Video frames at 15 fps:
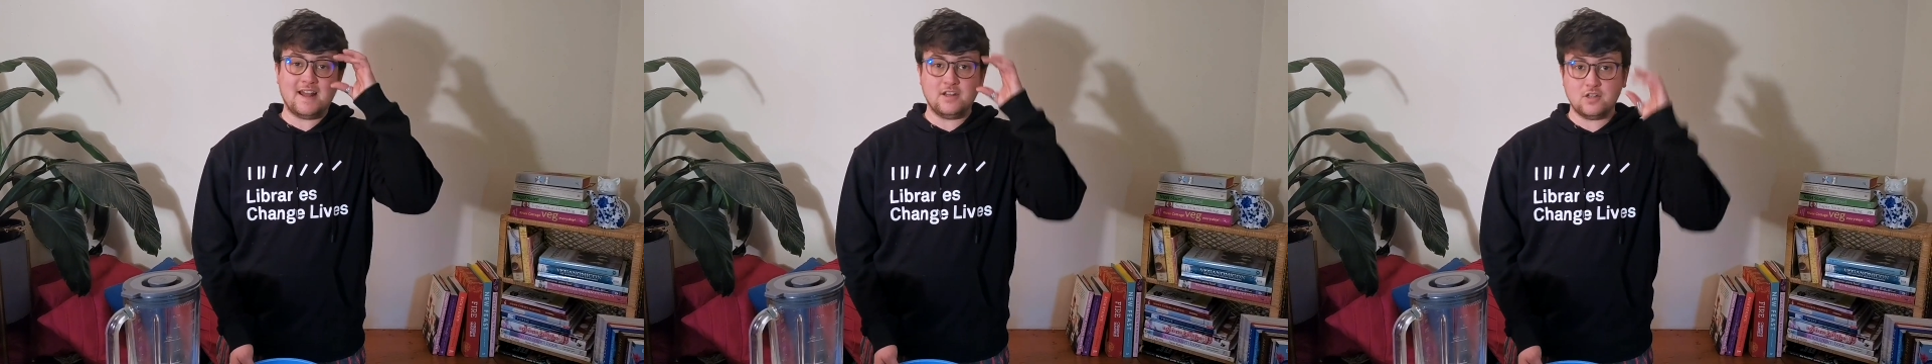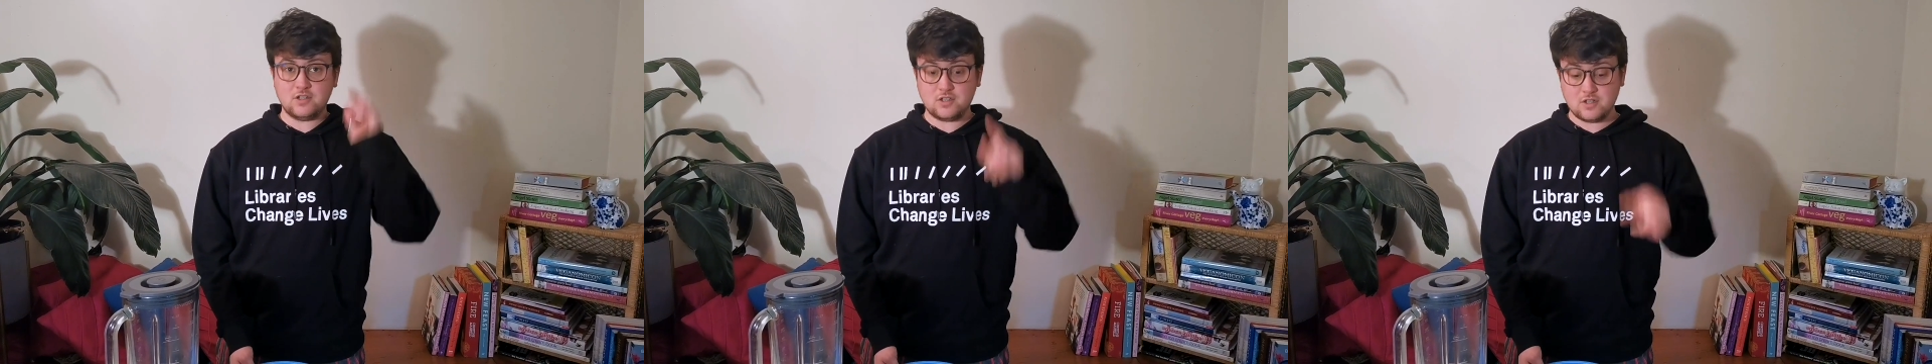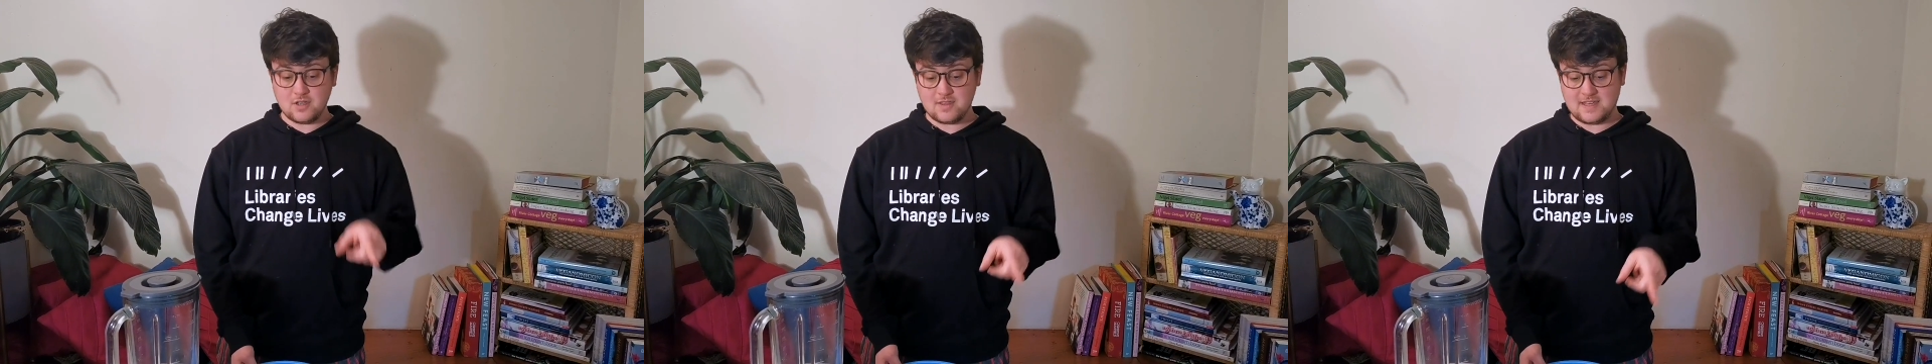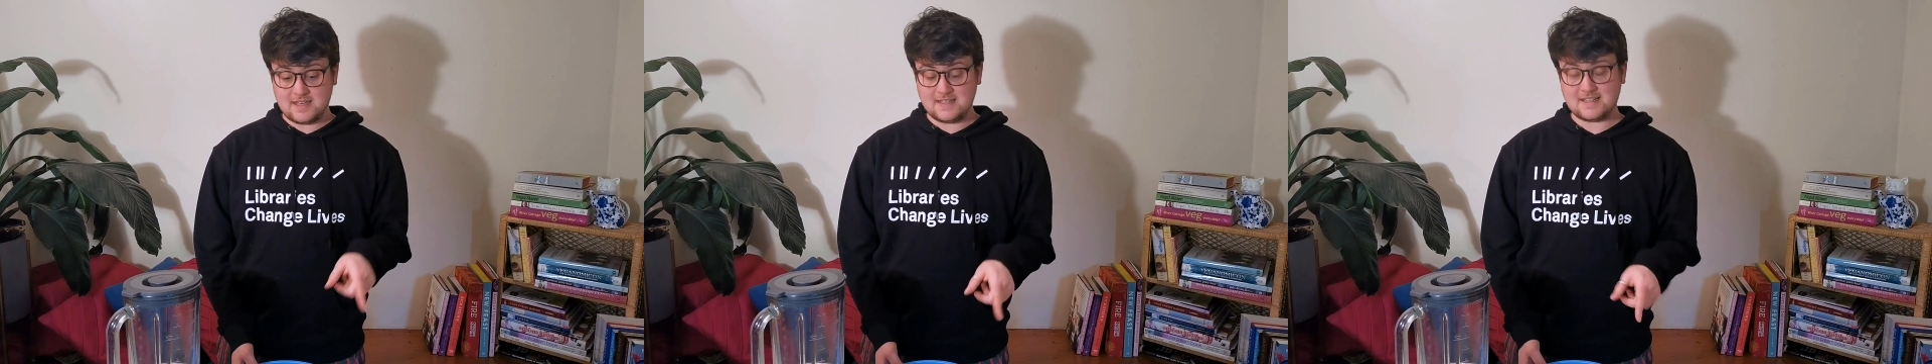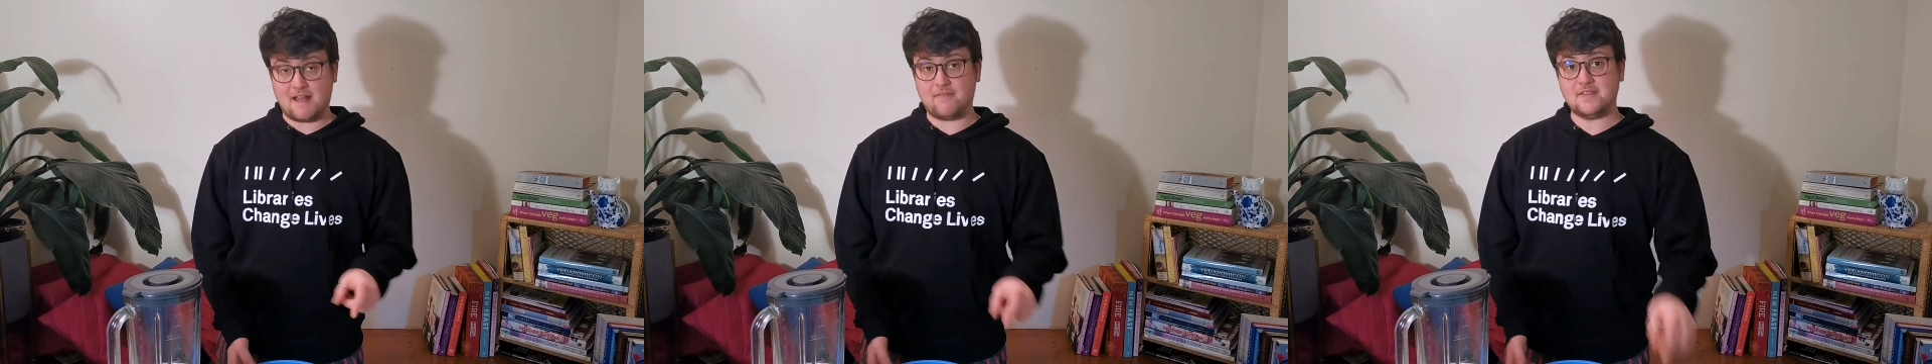and you do
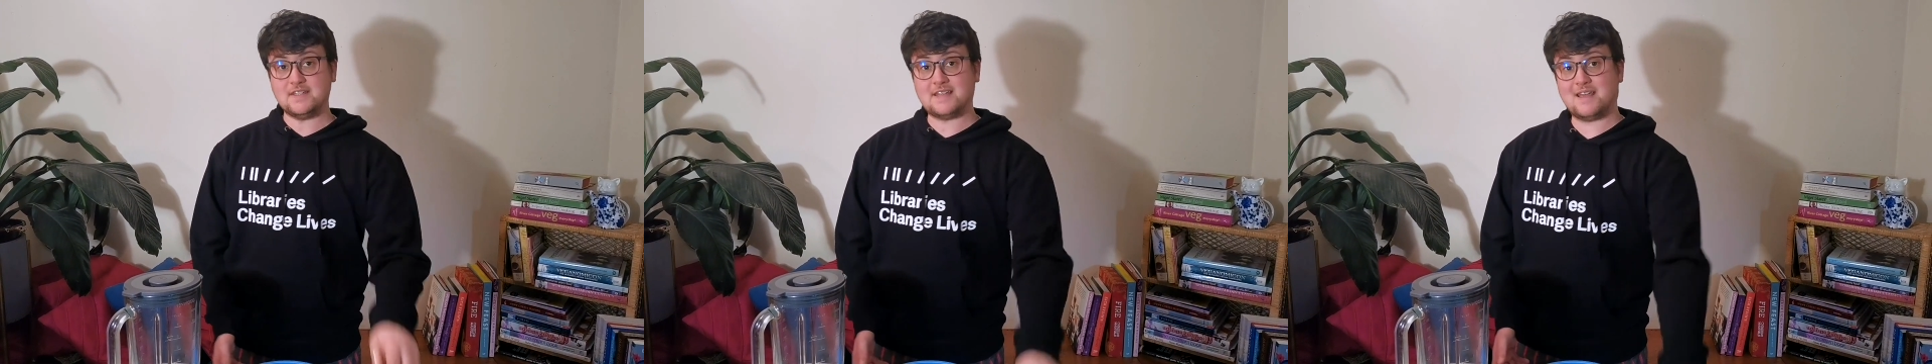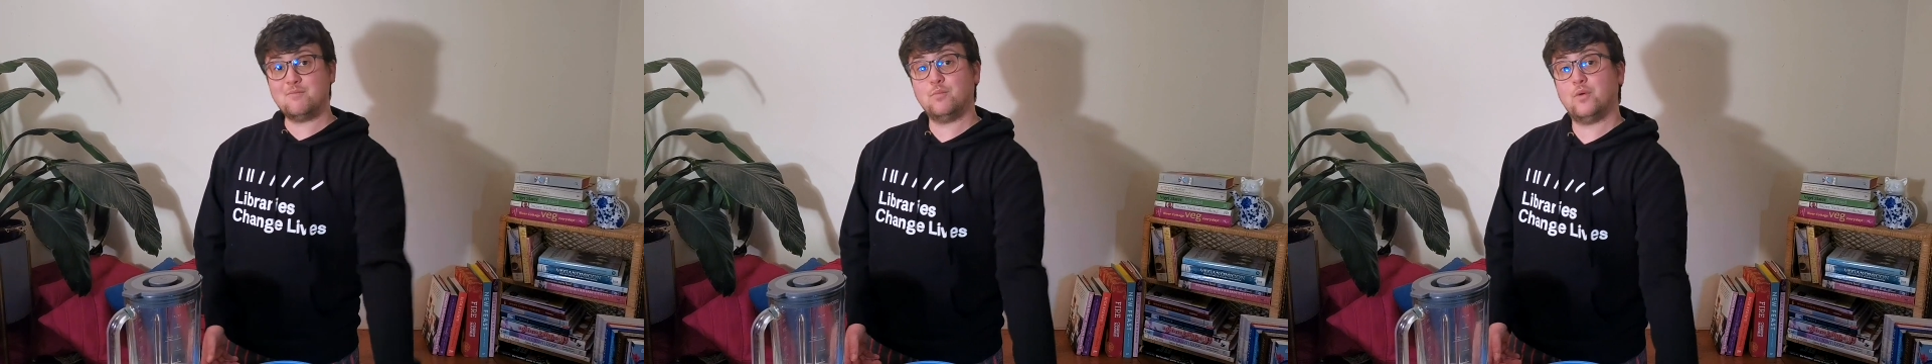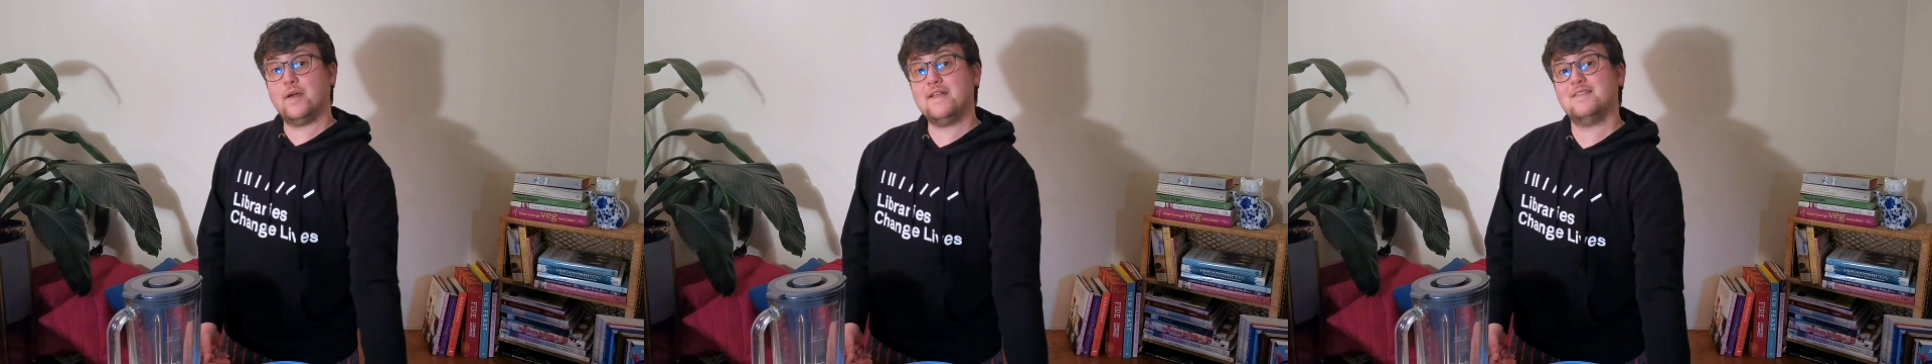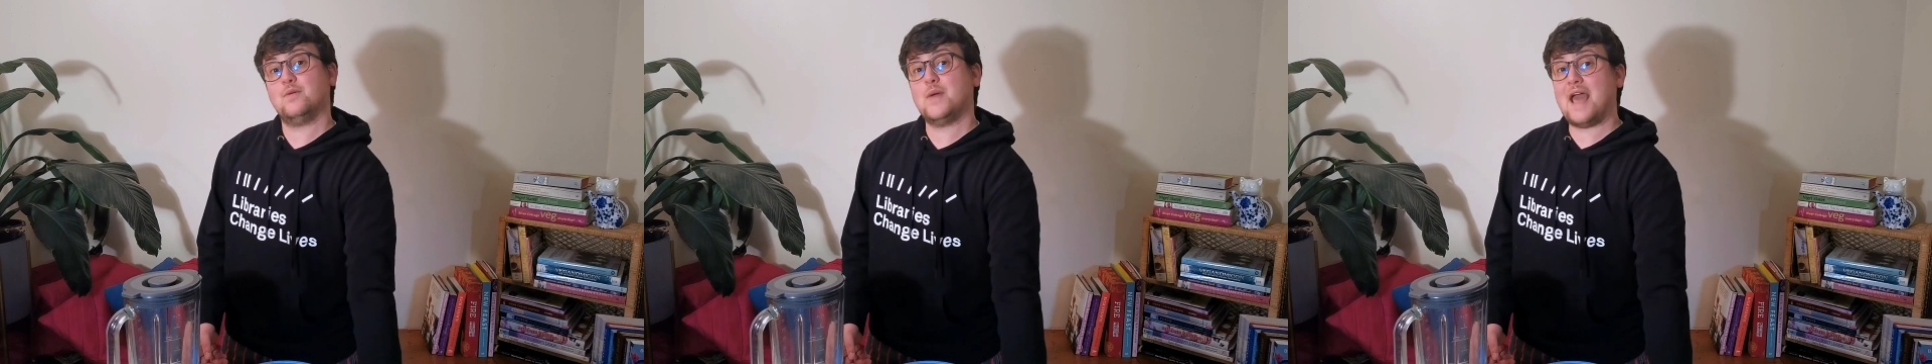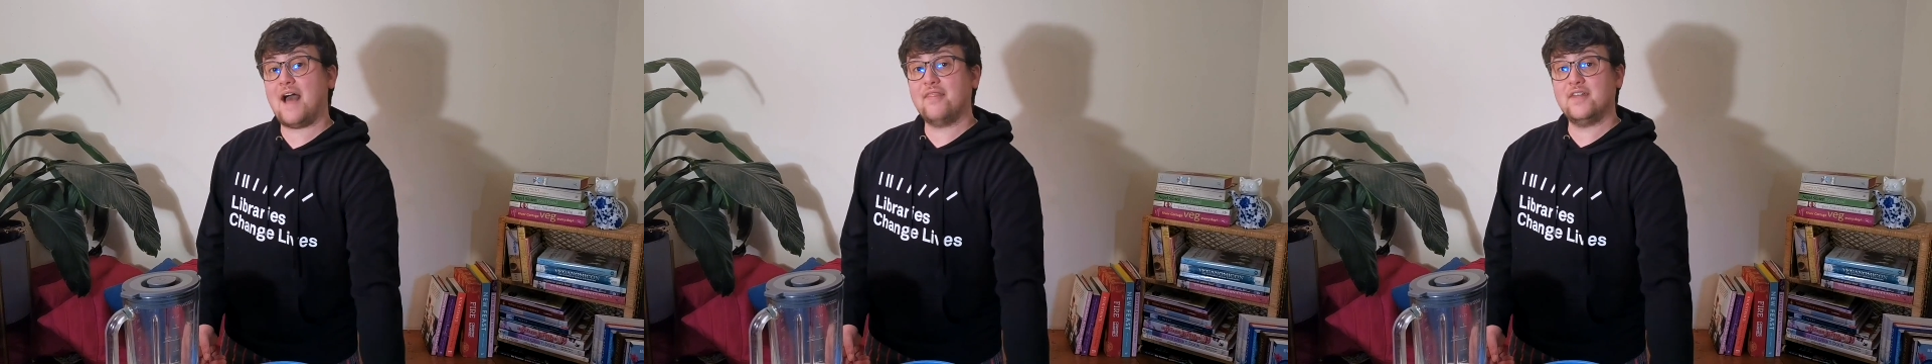this at the same point that
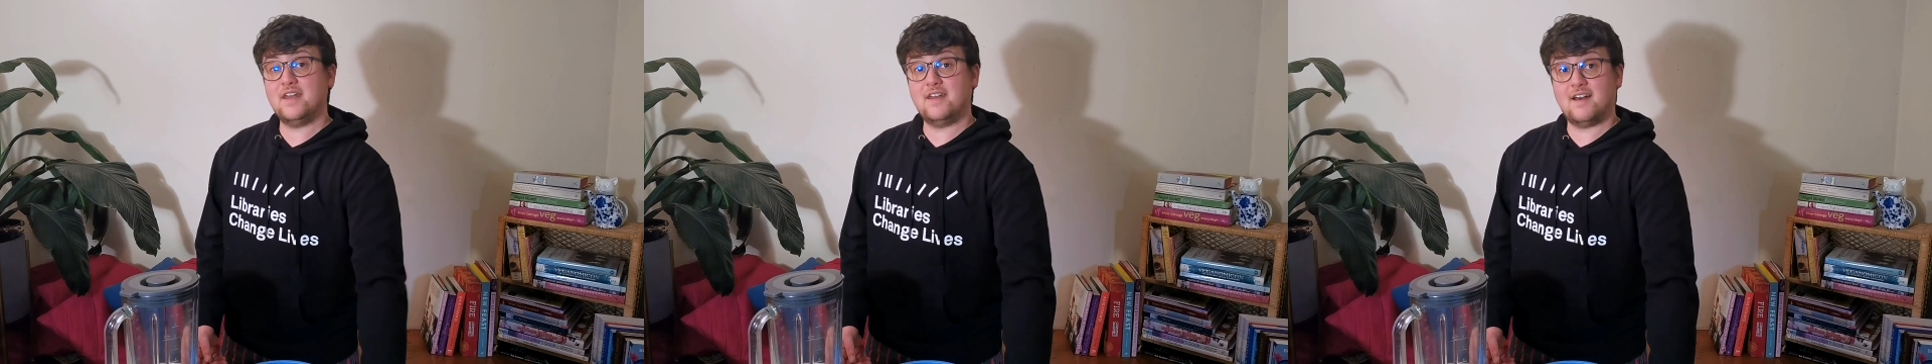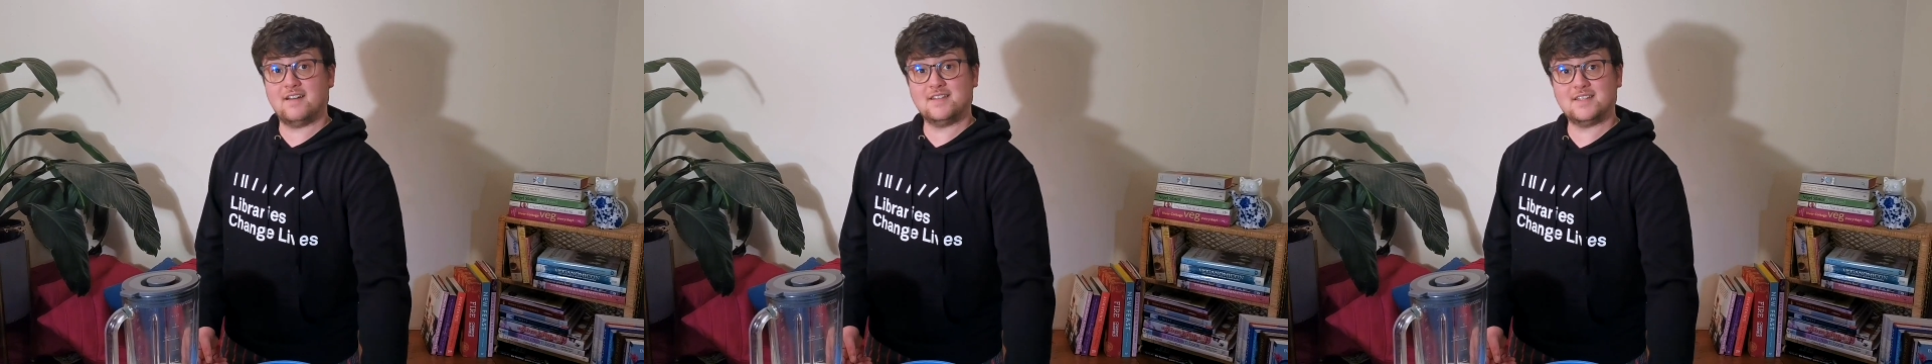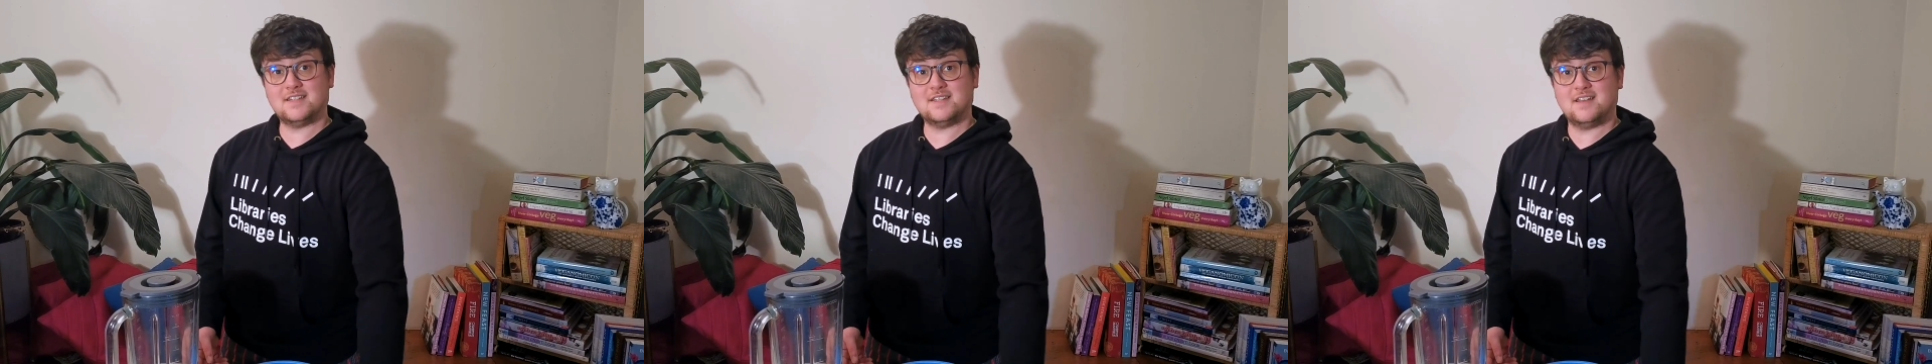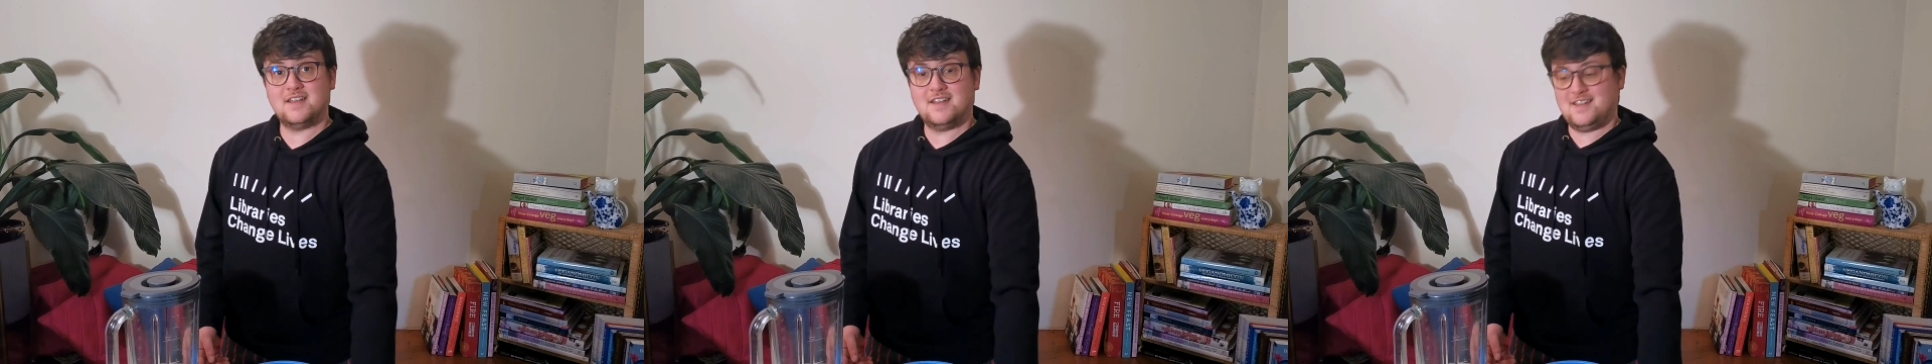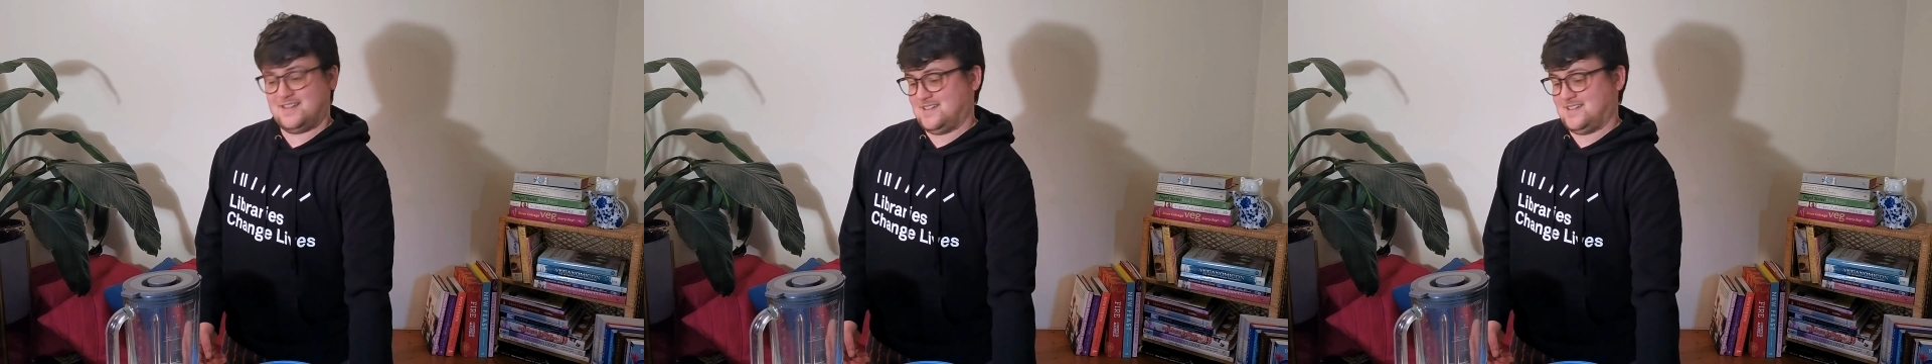we add the nuts.